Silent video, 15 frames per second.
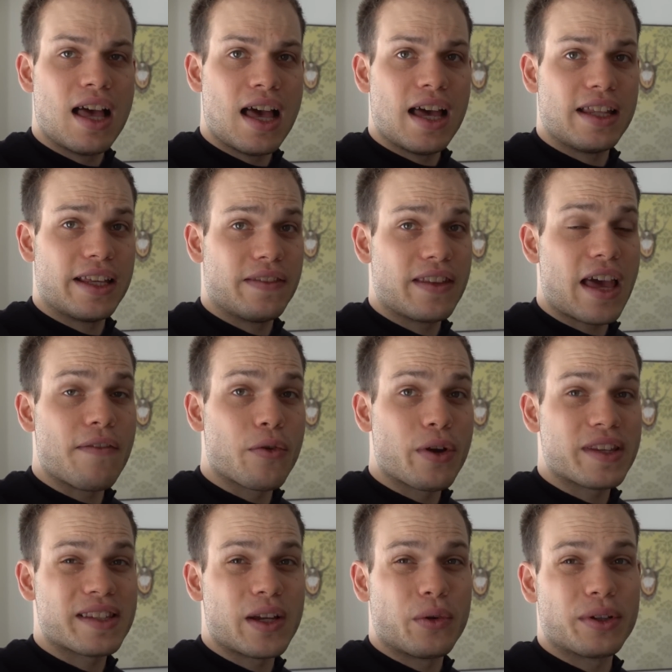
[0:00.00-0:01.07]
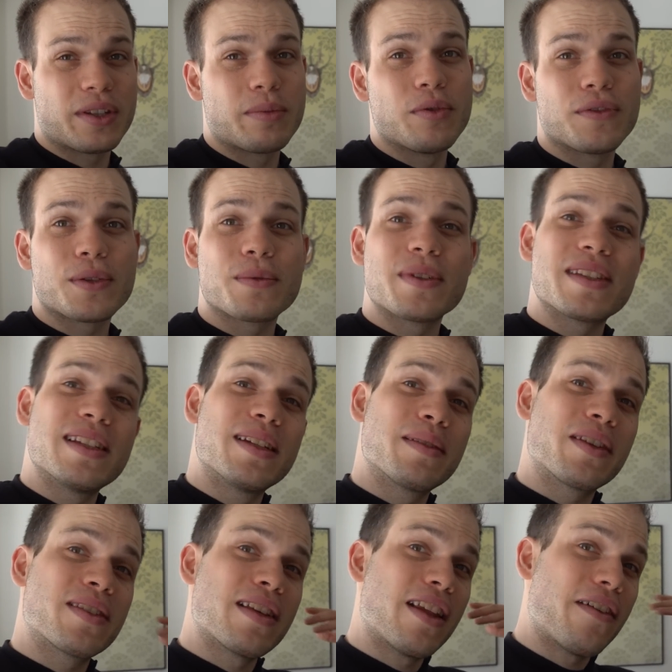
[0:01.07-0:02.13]
And then the other reason I wanted to move to Switzerland is
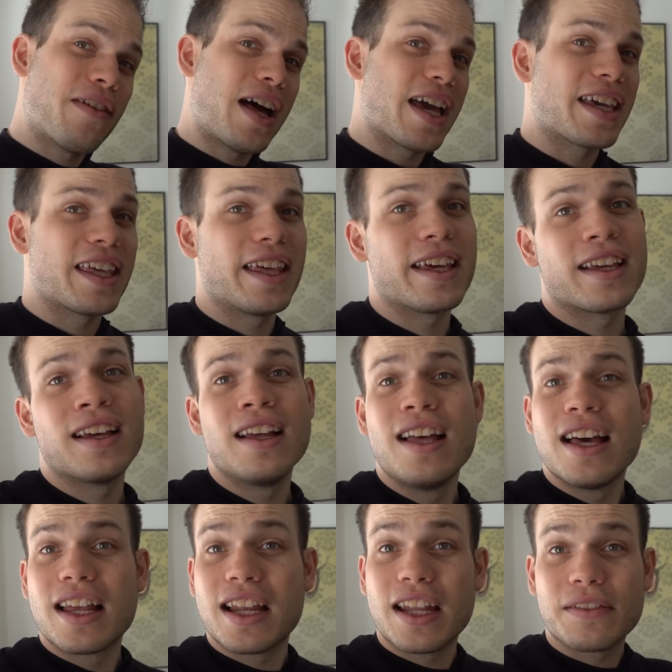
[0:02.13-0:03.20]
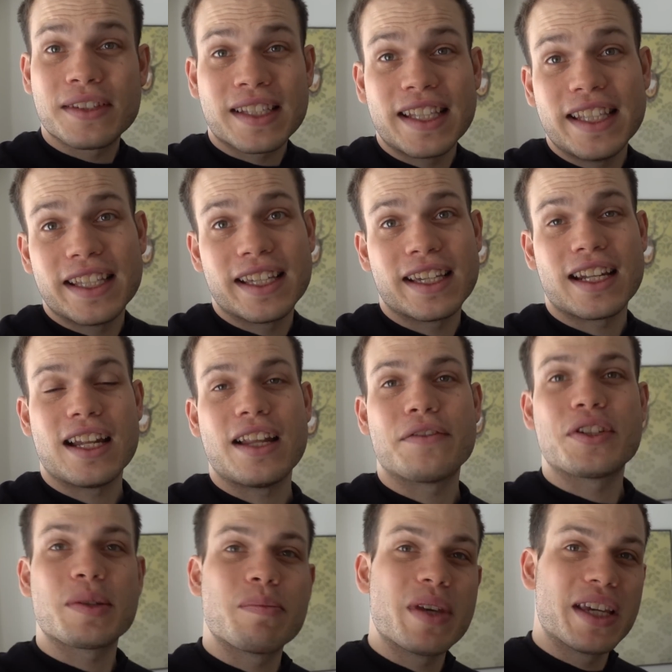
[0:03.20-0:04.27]
because I love hiking, I love skiing, and I love
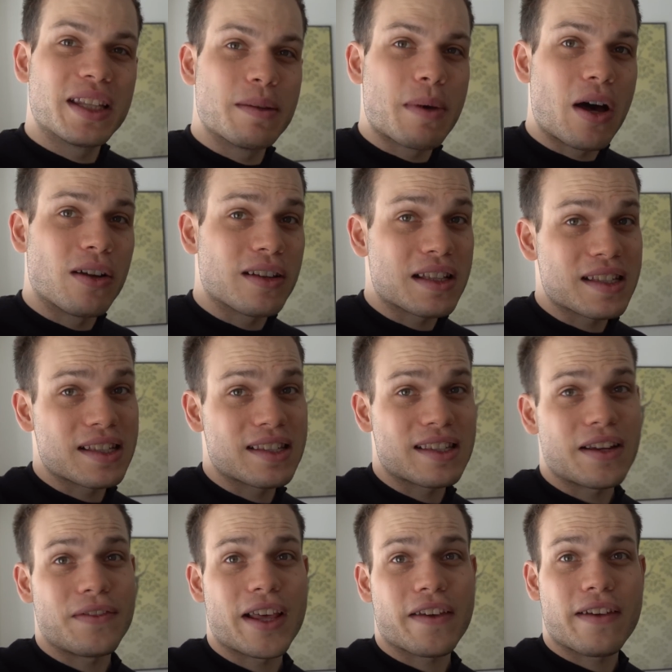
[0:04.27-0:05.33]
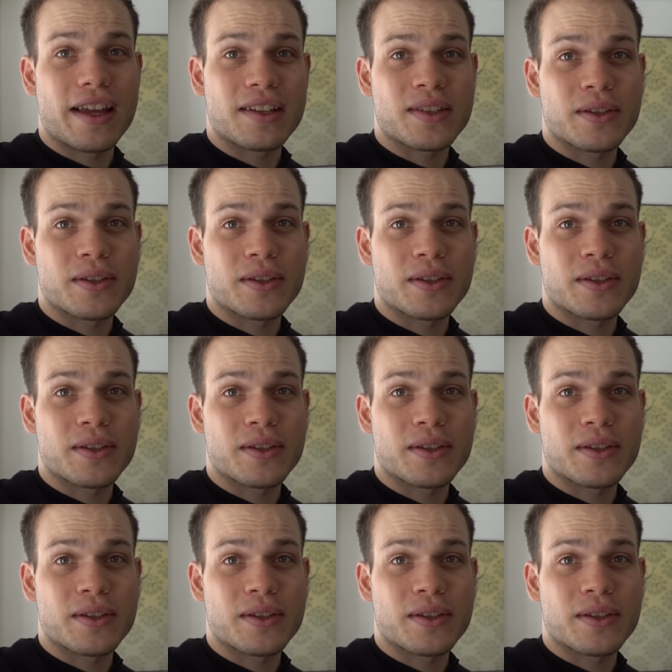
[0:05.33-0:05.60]
just being in the mountains and stuff like that.